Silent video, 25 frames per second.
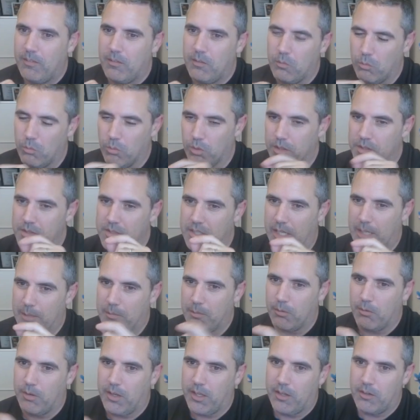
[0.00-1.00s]
one time
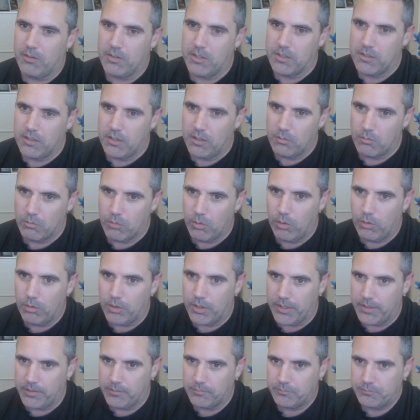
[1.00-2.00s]
around and unroll
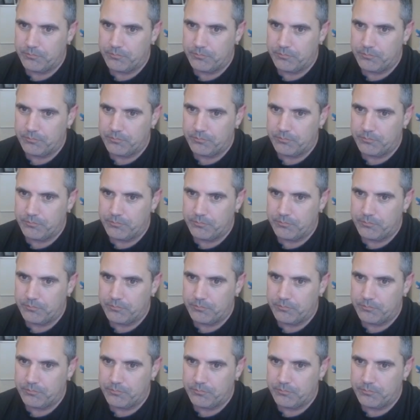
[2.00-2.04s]
it,